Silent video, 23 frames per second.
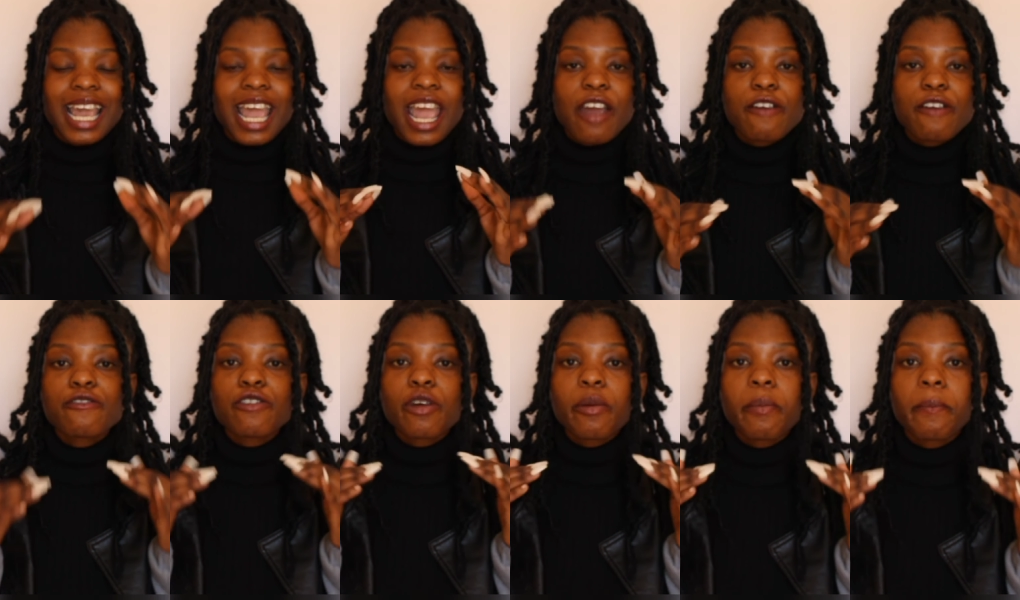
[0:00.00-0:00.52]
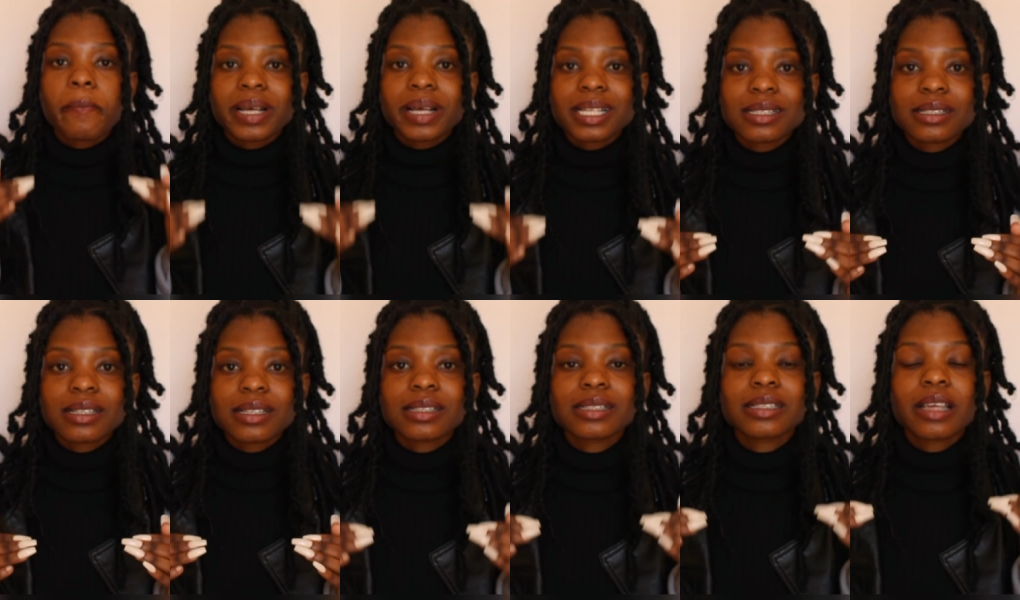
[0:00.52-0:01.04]
Every
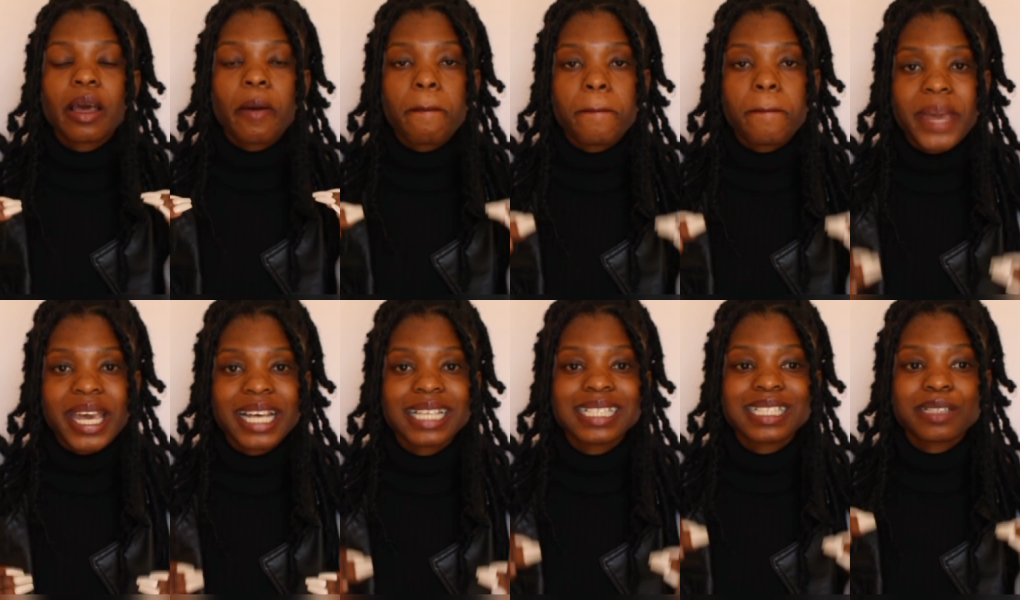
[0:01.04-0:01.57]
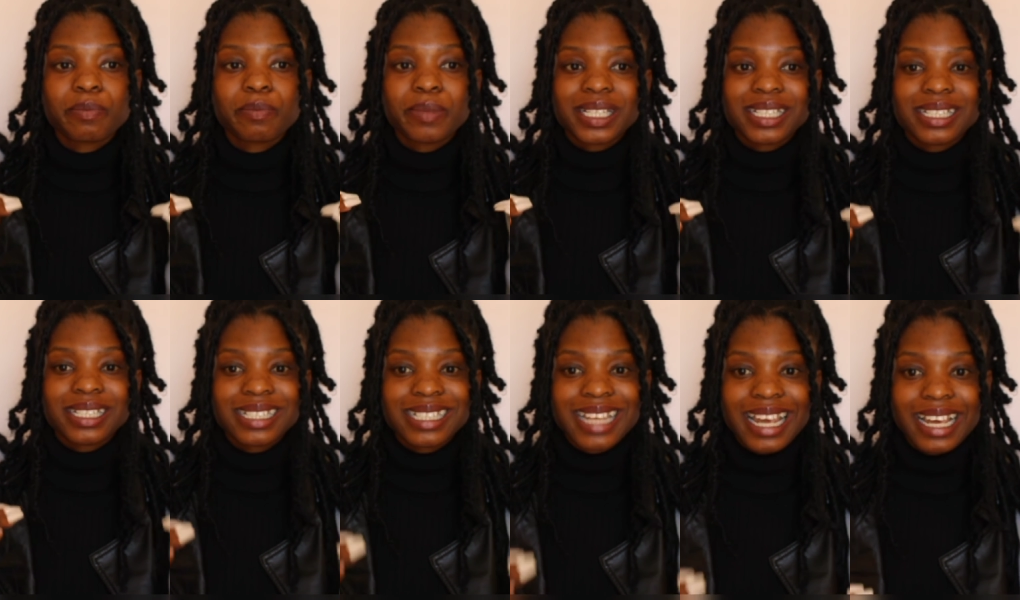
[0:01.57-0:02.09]
business makes
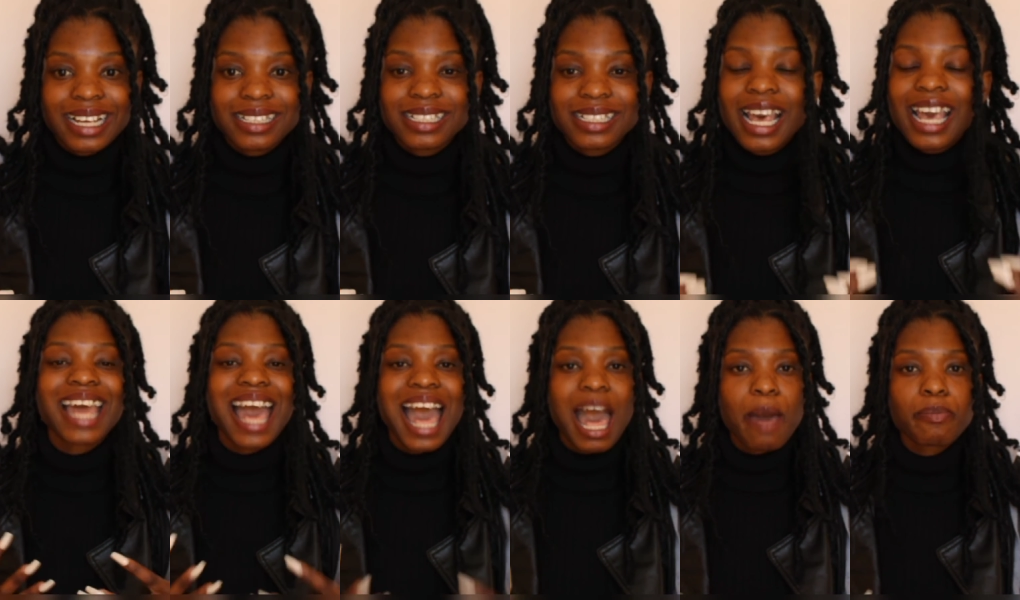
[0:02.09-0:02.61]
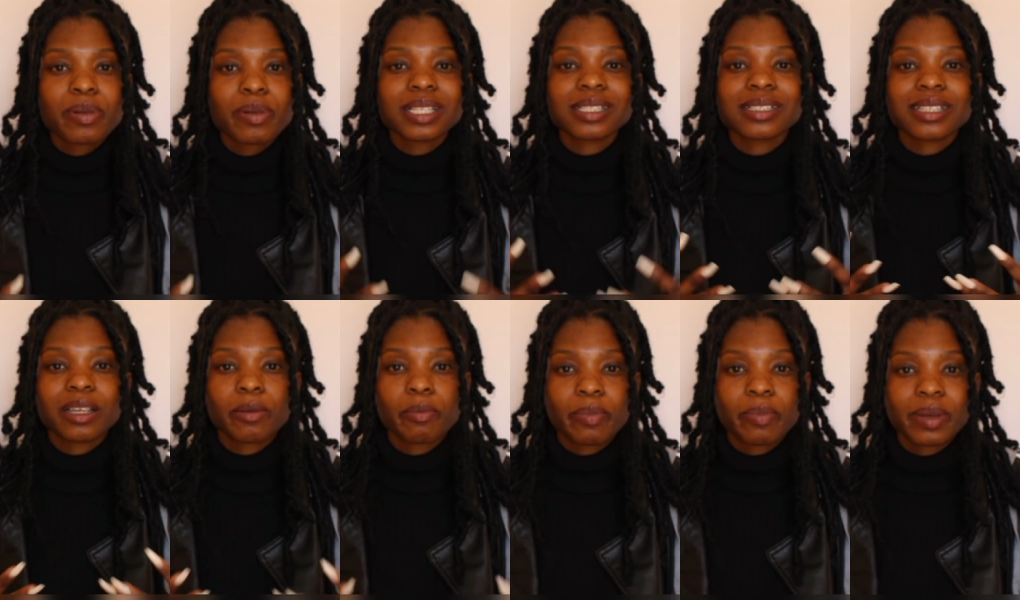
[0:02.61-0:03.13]
mistakes. It
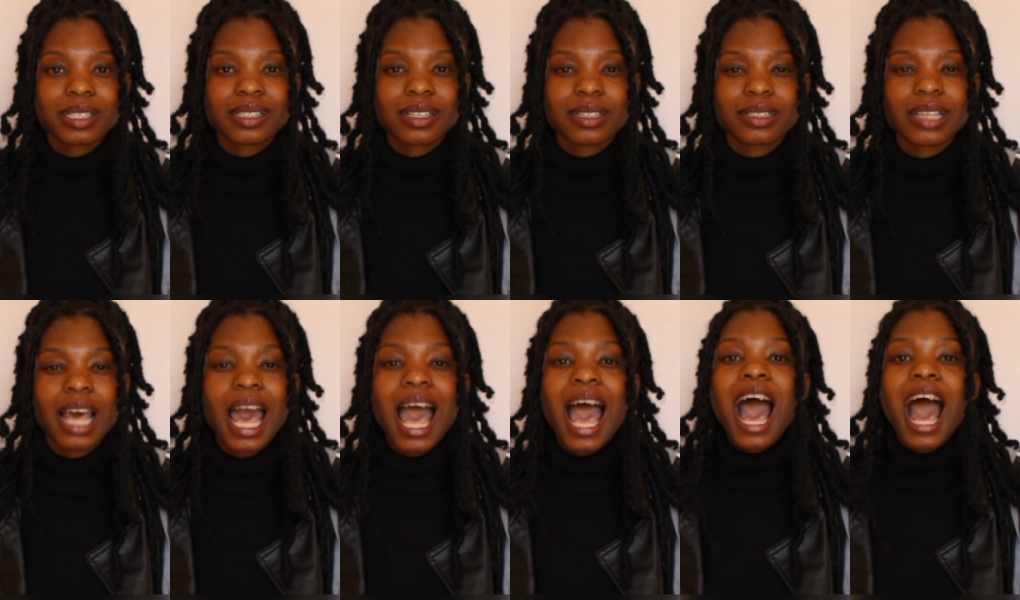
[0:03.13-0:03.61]
happens in business.